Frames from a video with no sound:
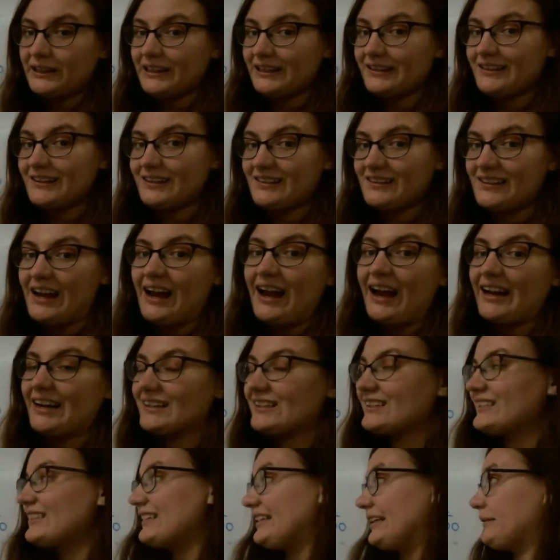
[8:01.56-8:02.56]
places I
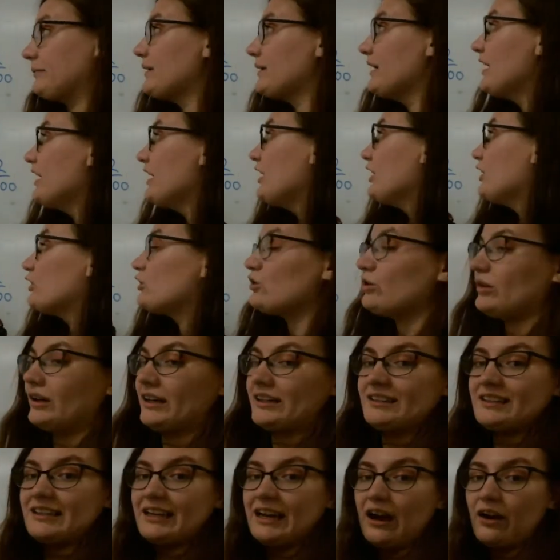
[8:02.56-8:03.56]
see. So I
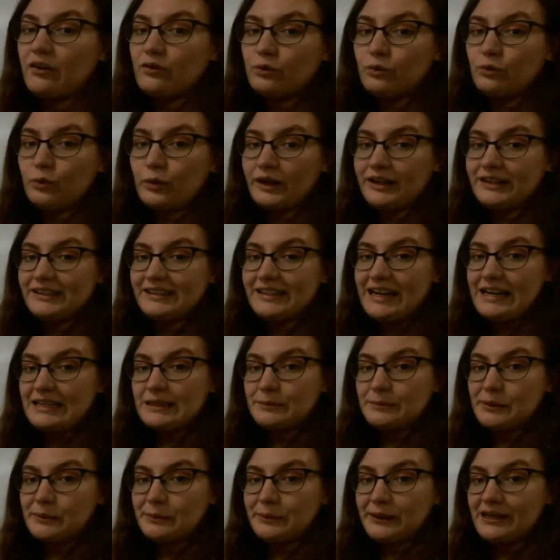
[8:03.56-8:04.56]
see I have one
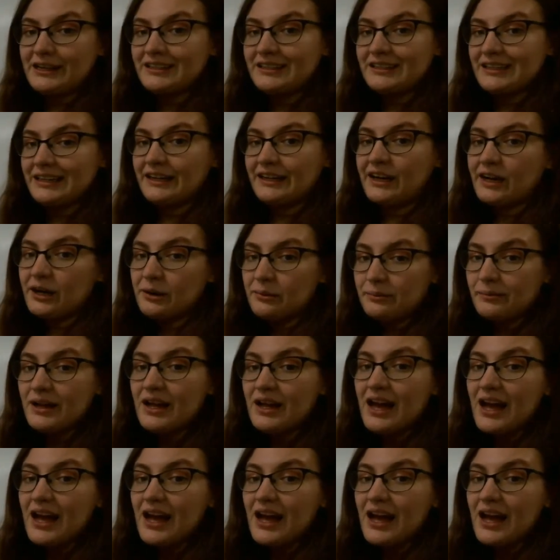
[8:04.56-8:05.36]
decimal place here,